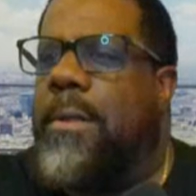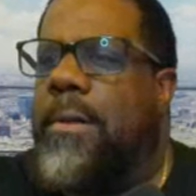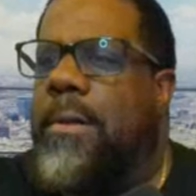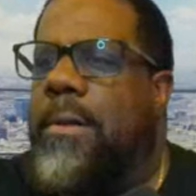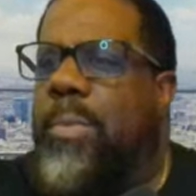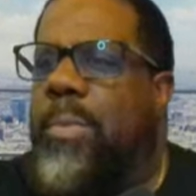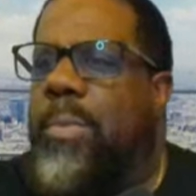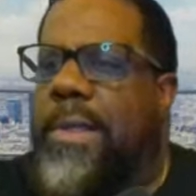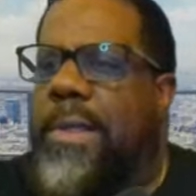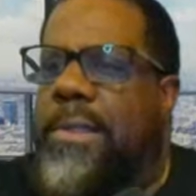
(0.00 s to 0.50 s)

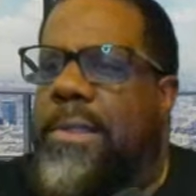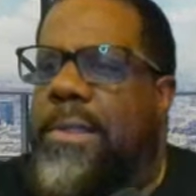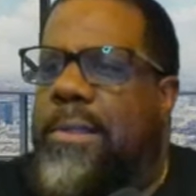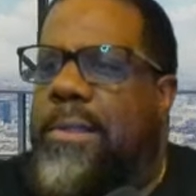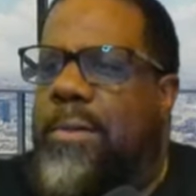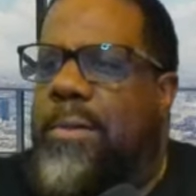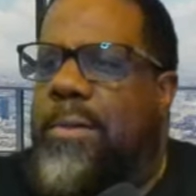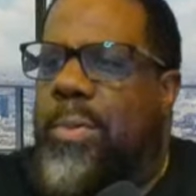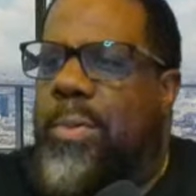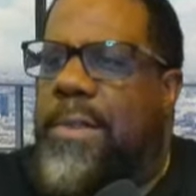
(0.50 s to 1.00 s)
Current price is
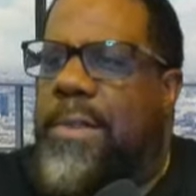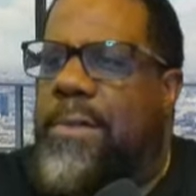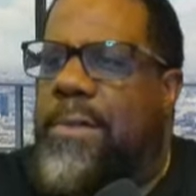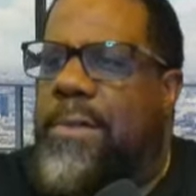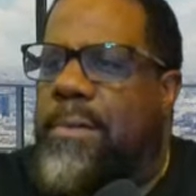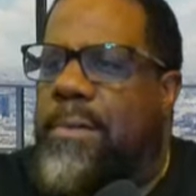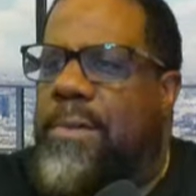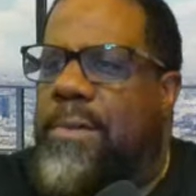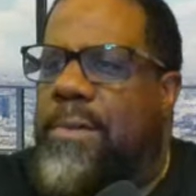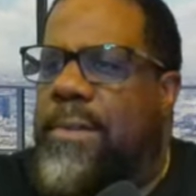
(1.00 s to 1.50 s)
zero point
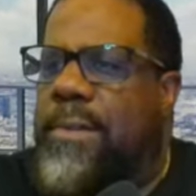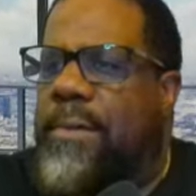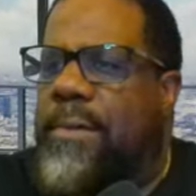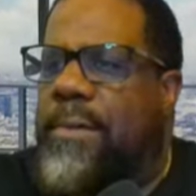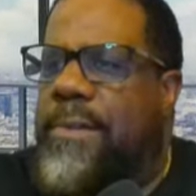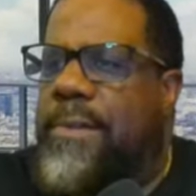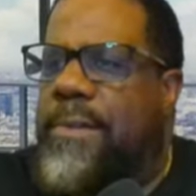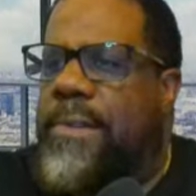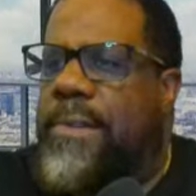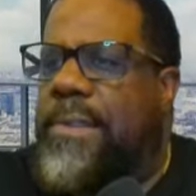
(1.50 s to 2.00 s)
zero zero
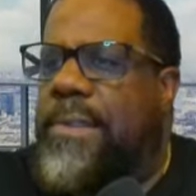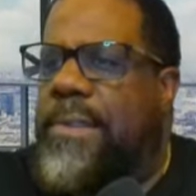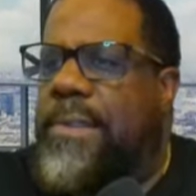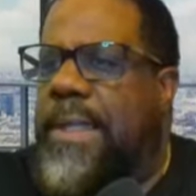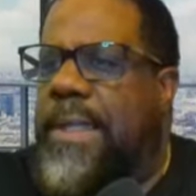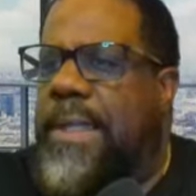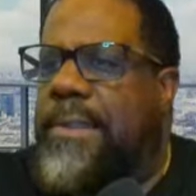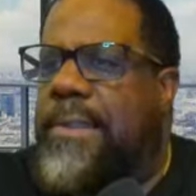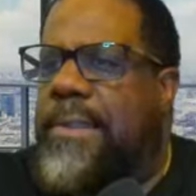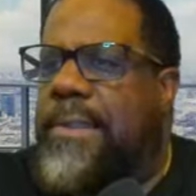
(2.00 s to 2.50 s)

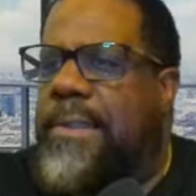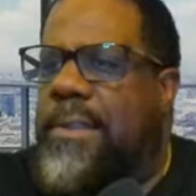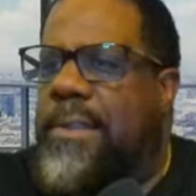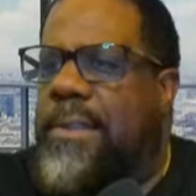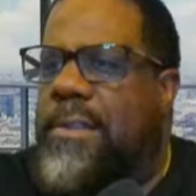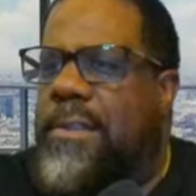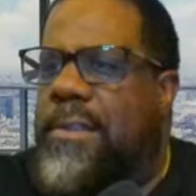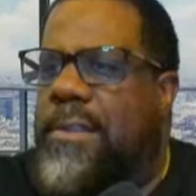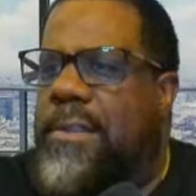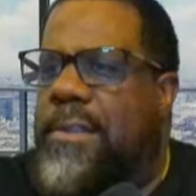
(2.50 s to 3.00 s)
six
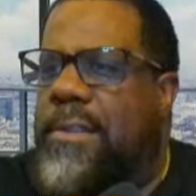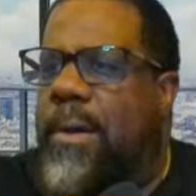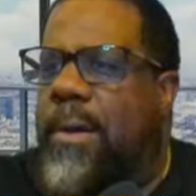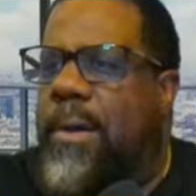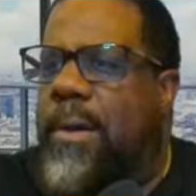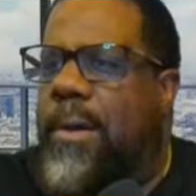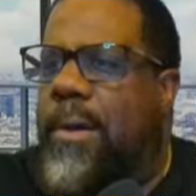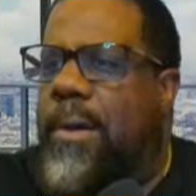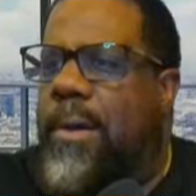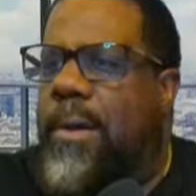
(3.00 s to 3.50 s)

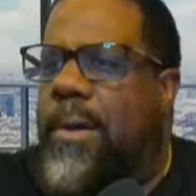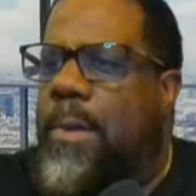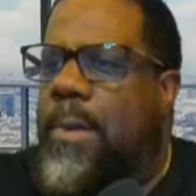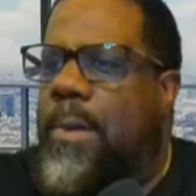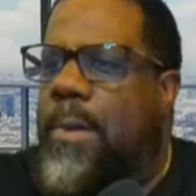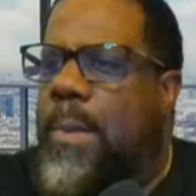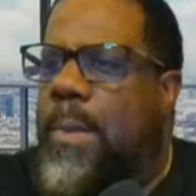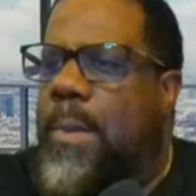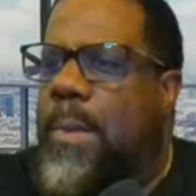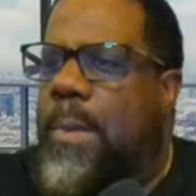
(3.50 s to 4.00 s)
zero.
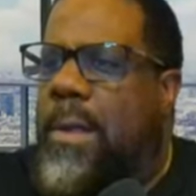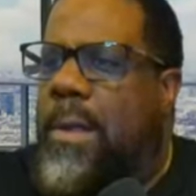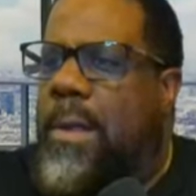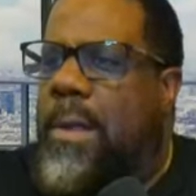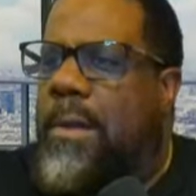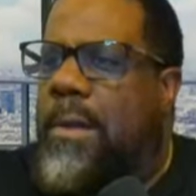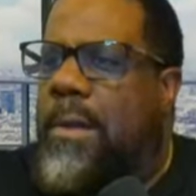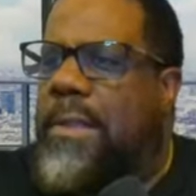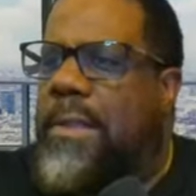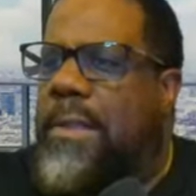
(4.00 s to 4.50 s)

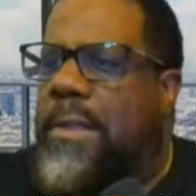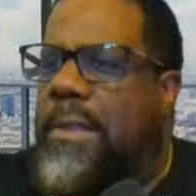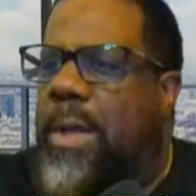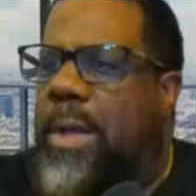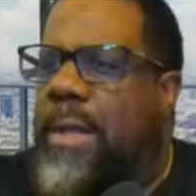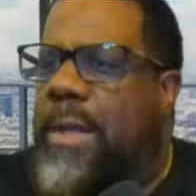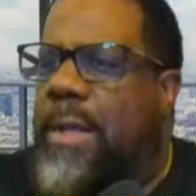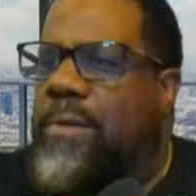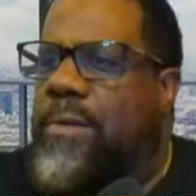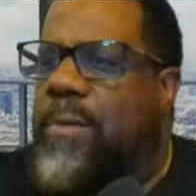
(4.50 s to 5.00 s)
All-time
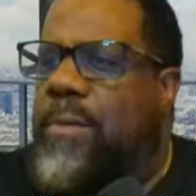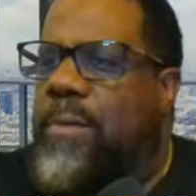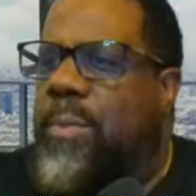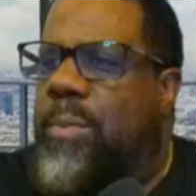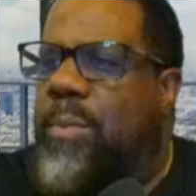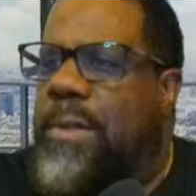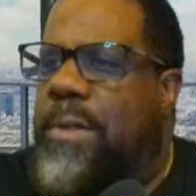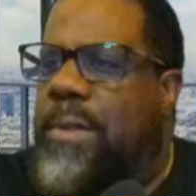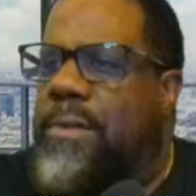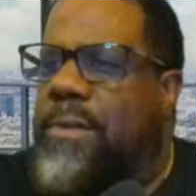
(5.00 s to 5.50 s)
high is zero
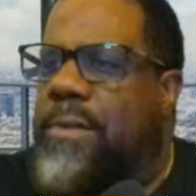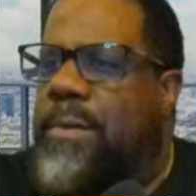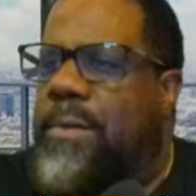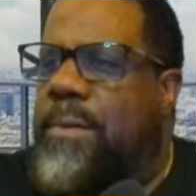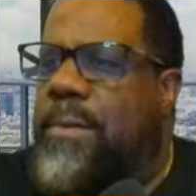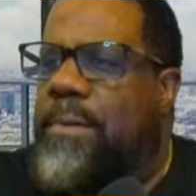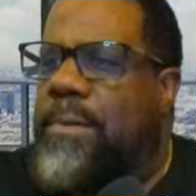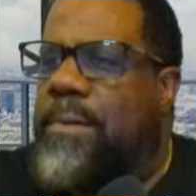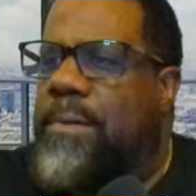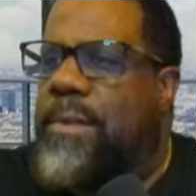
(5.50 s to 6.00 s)
point
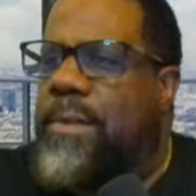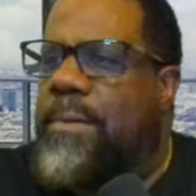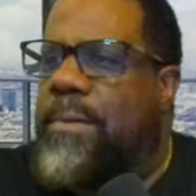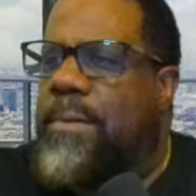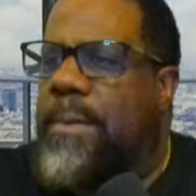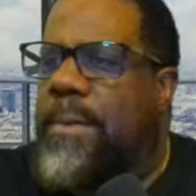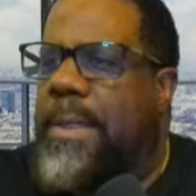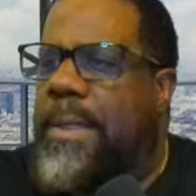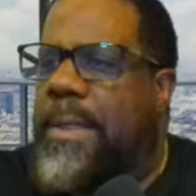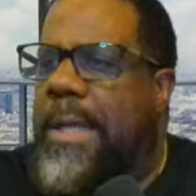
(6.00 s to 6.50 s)
zero
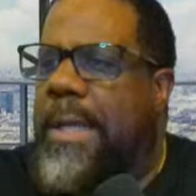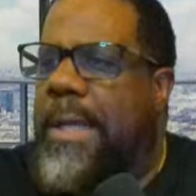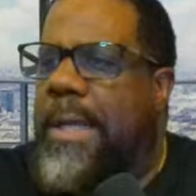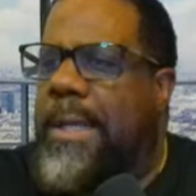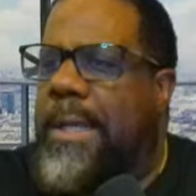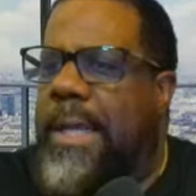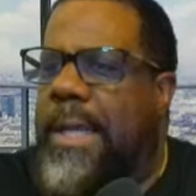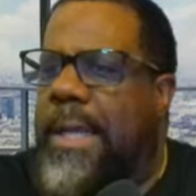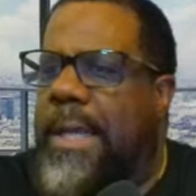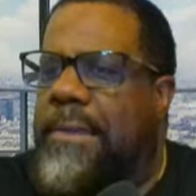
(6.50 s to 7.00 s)
zero nine
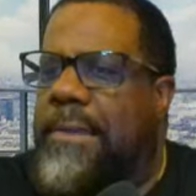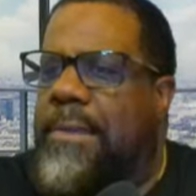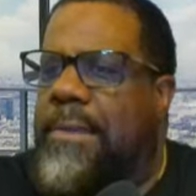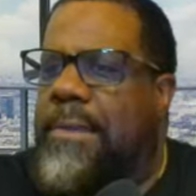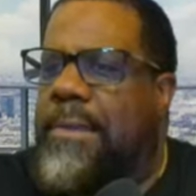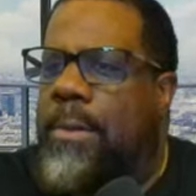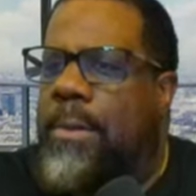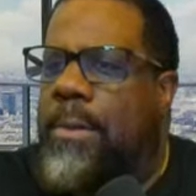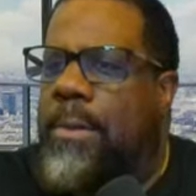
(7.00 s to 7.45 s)
eight.